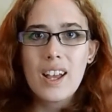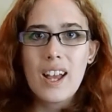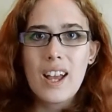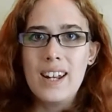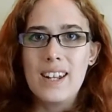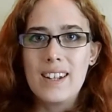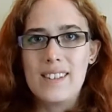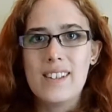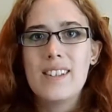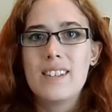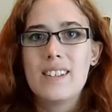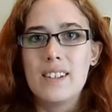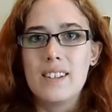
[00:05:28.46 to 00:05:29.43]
an
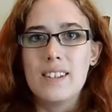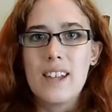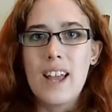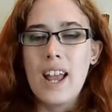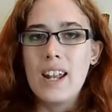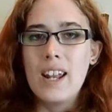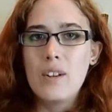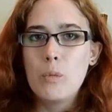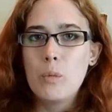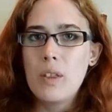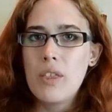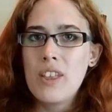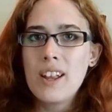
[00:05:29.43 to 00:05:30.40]
existence. And
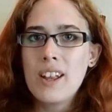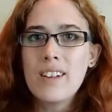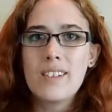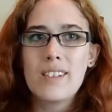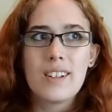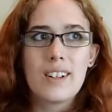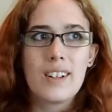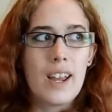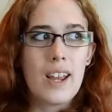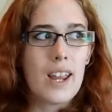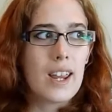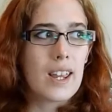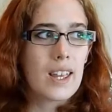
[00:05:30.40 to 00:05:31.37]
with things
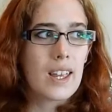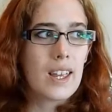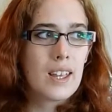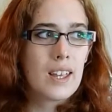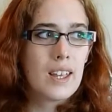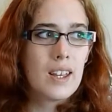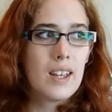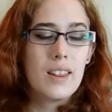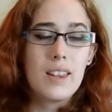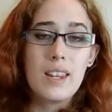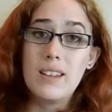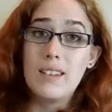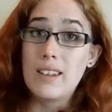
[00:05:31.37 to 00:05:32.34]
like
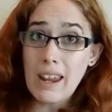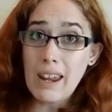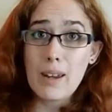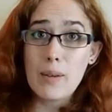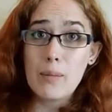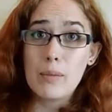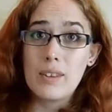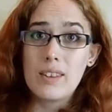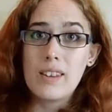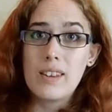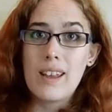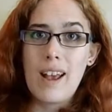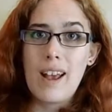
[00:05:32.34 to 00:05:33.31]
these games
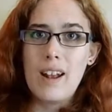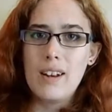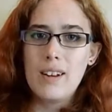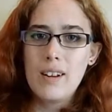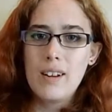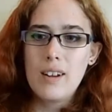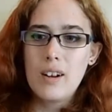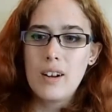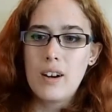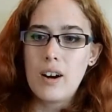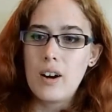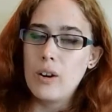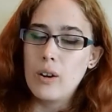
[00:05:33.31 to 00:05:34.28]
that
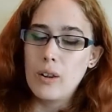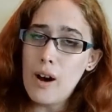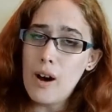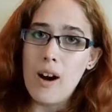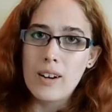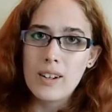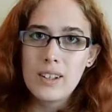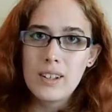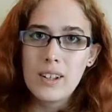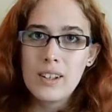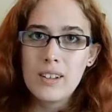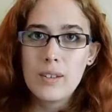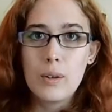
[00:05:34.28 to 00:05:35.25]
are locked
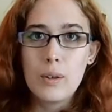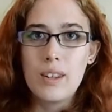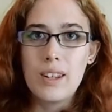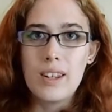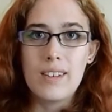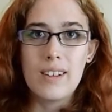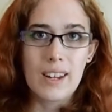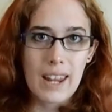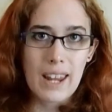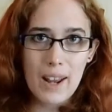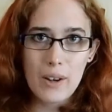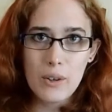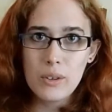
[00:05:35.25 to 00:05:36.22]
to these
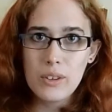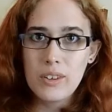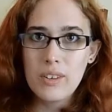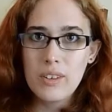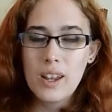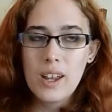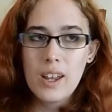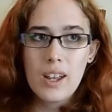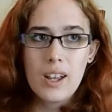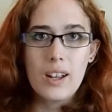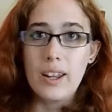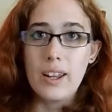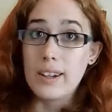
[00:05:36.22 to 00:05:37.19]
accounts
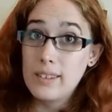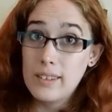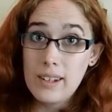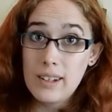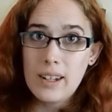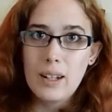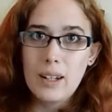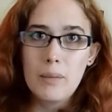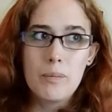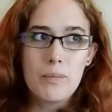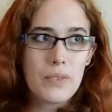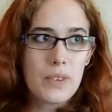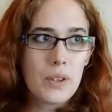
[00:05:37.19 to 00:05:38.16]
like Steam
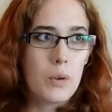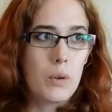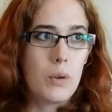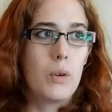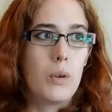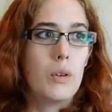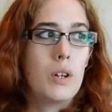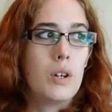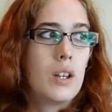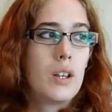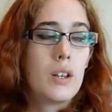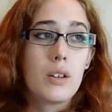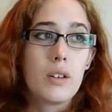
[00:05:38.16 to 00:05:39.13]
or
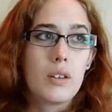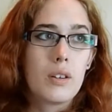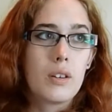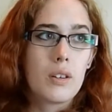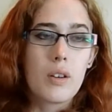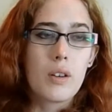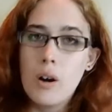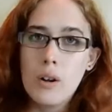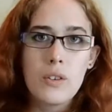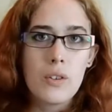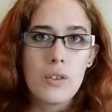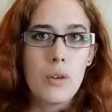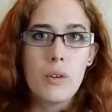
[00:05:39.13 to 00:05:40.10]

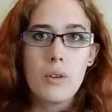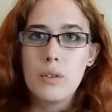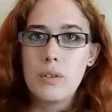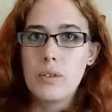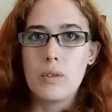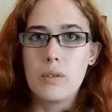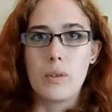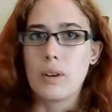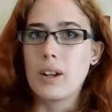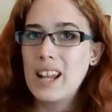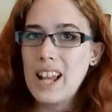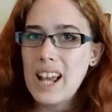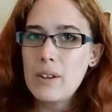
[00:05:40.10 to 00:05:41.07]
consoles or
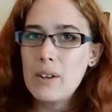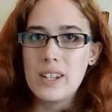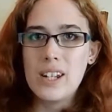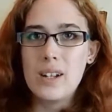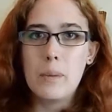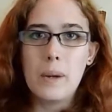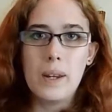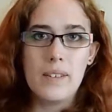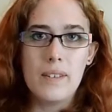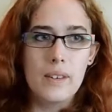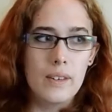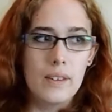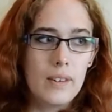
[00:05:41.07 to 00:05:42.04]
cloud
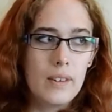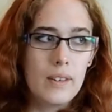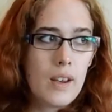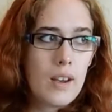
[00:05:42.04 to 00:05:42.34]
databases,